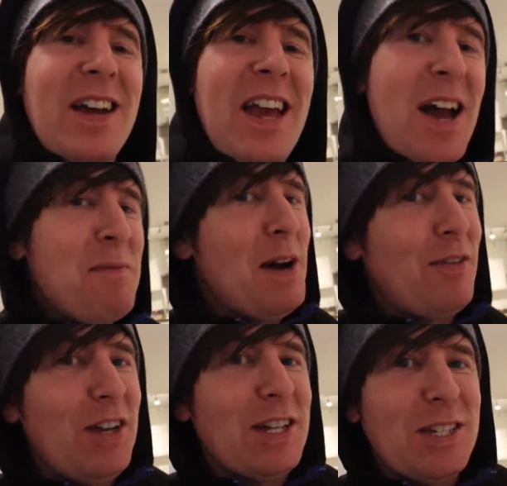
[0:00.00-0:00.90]
yeah, my
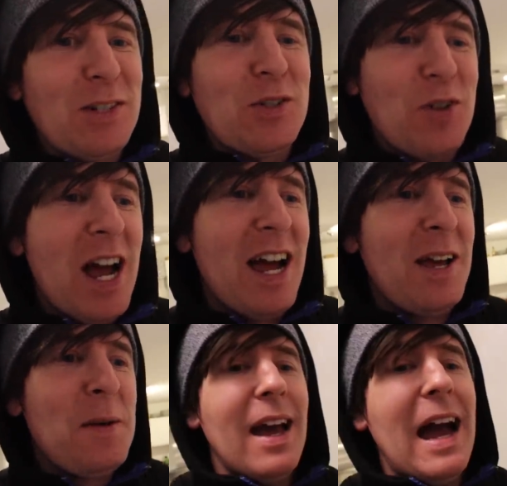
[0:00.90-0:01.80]
feet are still
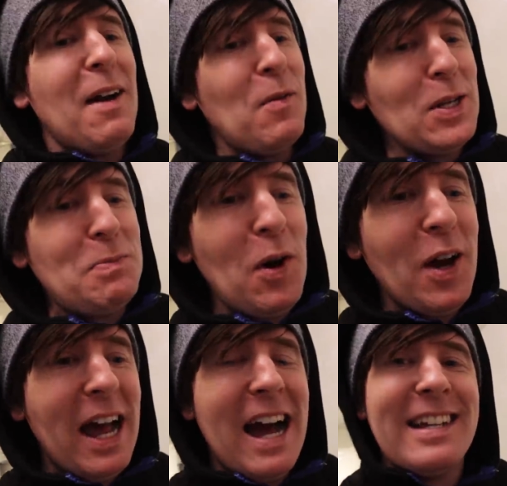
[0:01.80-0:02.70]
dry. At which
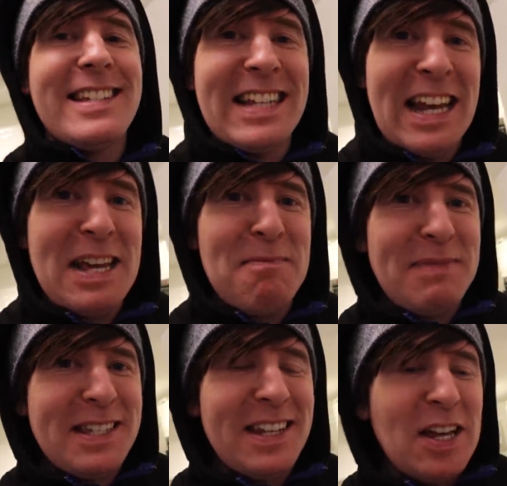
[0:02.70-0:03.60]
point I
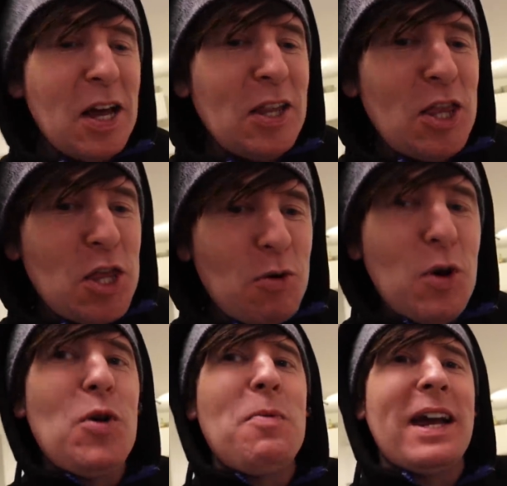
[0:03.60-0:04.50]
slipped and
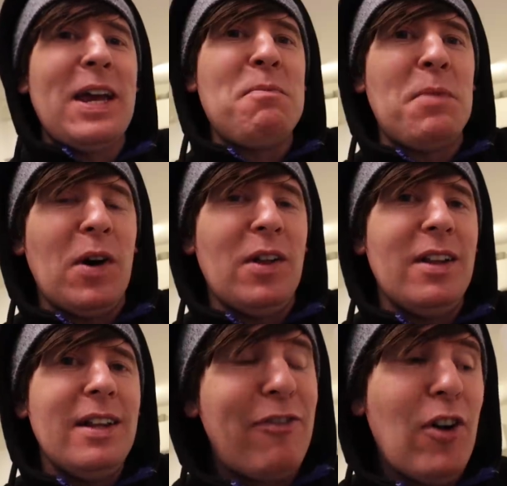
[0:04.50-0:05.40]
threw my
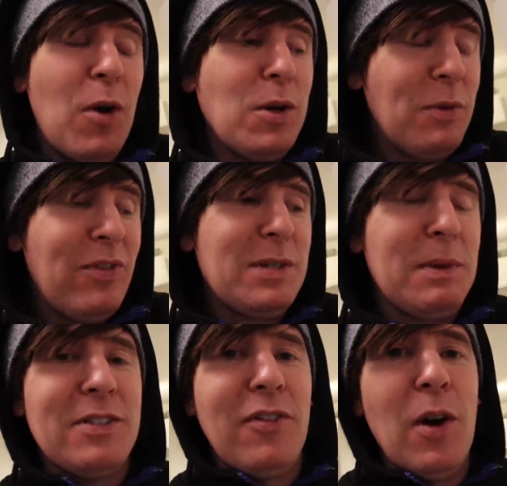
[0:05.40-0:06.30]
gimbal forward with
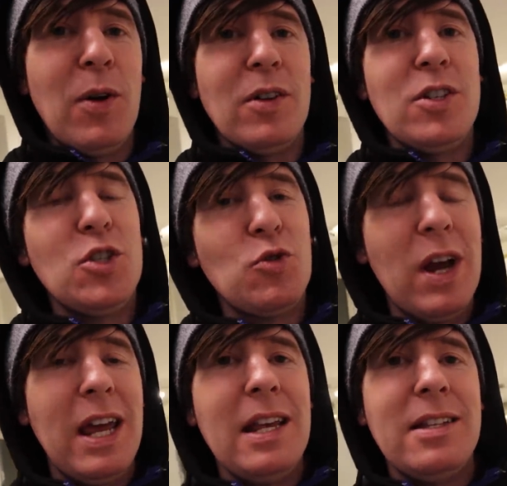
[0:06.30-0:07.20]
Isabel's phone on
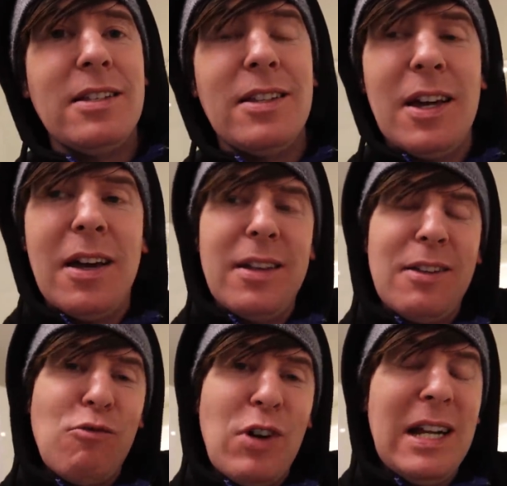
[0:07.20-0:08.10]
straight into the
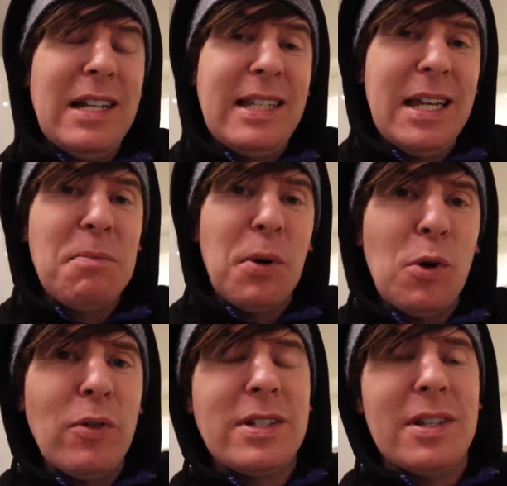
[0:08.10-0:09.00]
really deep
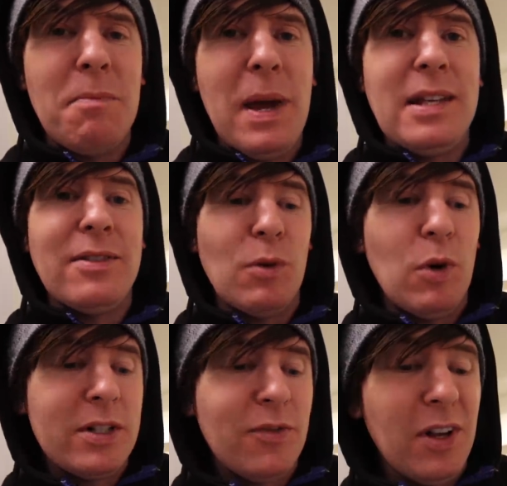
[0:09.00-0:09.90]
pool that's at the base of the
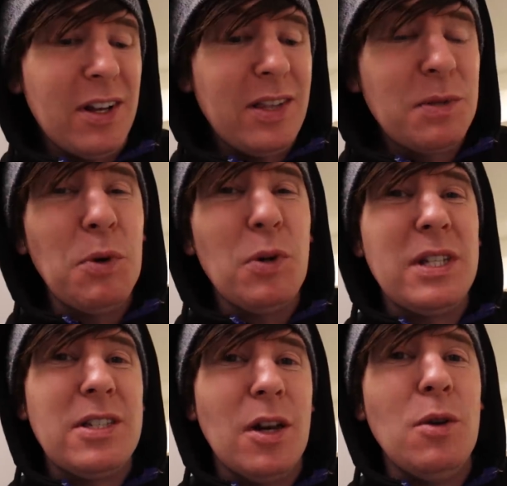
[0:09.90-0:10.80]
waterfall. Now this pool
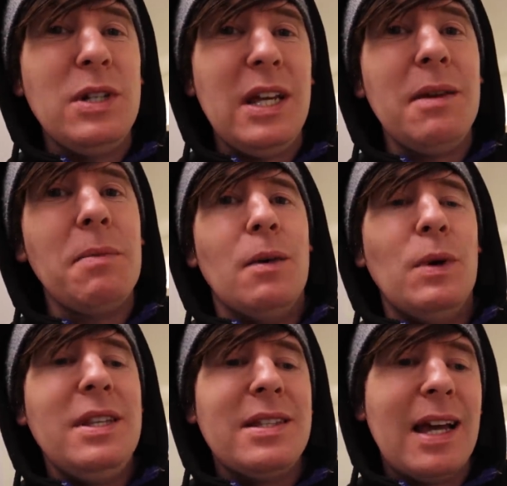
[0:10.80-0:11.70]
is so deep that
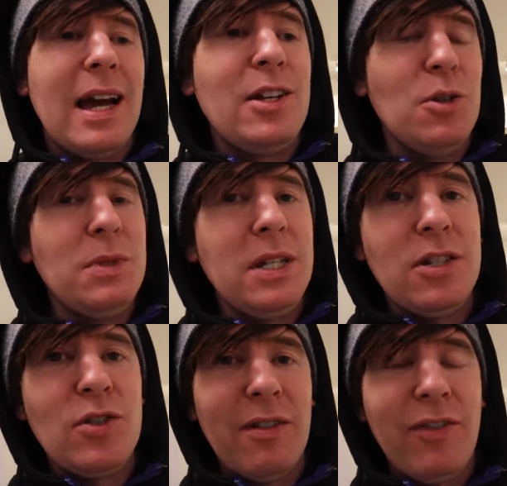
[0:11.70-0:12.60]
when this guy jumped in
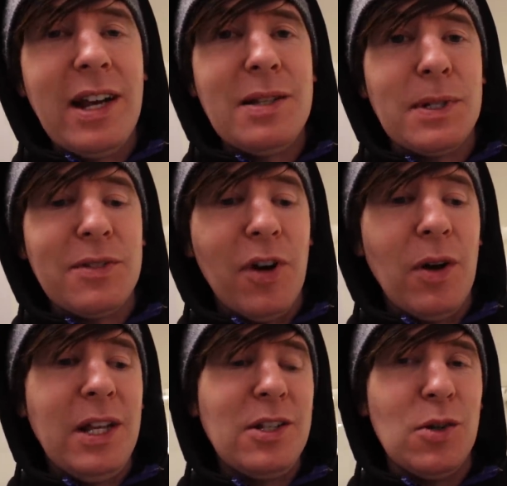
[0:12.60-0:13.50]
to try and find Isabel's
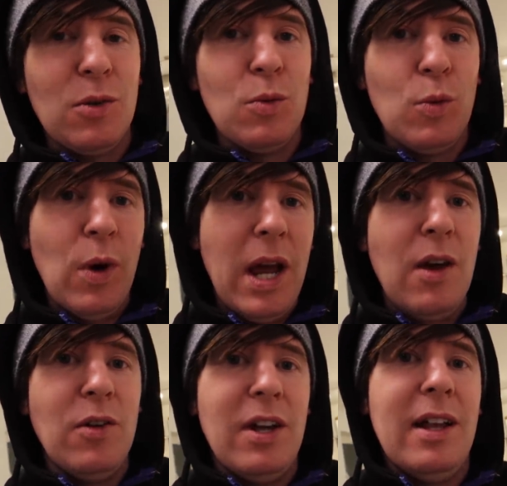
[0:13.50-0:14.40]
phone, he sunk
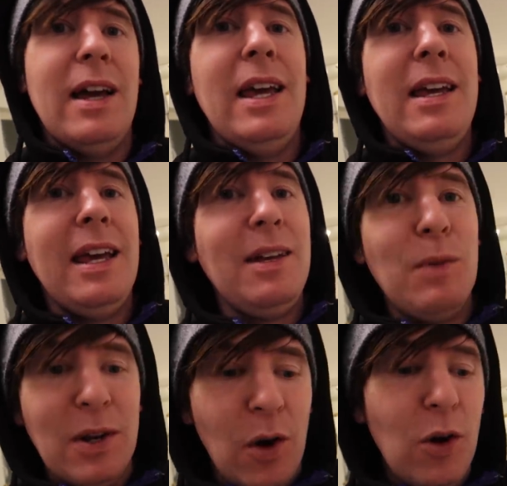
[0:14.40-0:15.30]
way under, like he
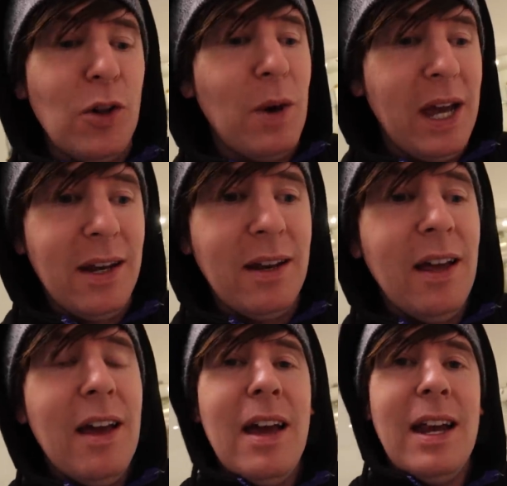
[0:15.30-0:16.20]
went all the way in,
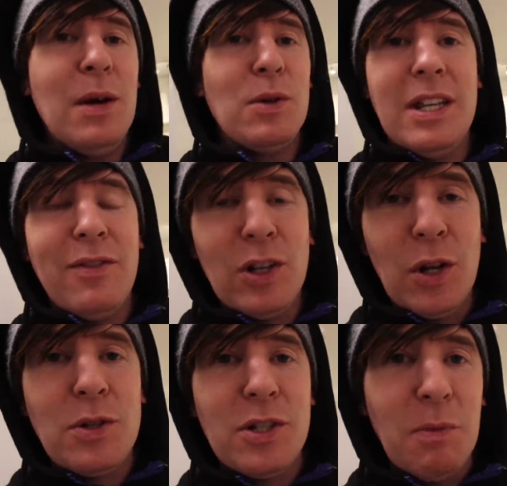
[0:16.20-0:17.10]
and he wasn't even
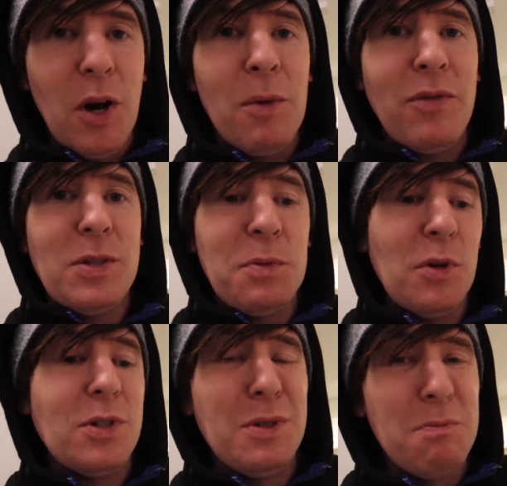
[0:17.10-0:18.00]
close to the bottom of this
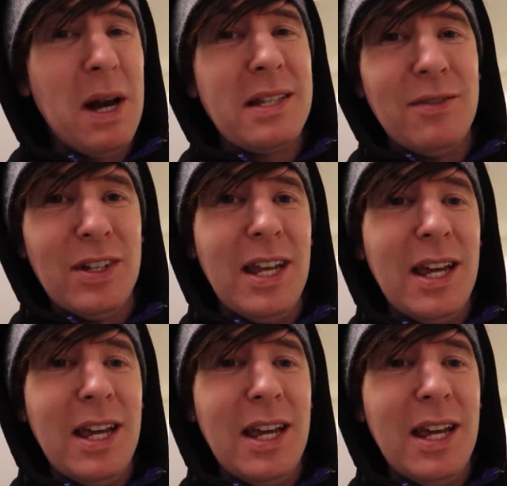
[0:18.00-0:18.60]
pool, so it was massively